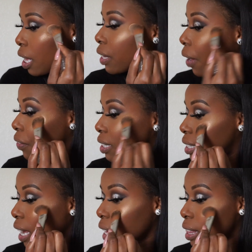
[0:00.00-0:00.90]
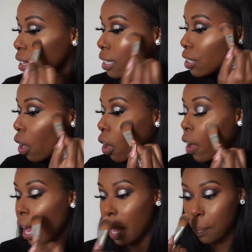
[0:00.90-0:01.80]
Now, the day that this all
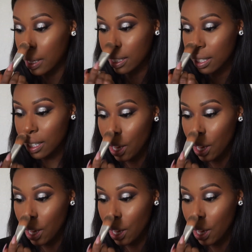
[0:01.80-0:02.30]
happened,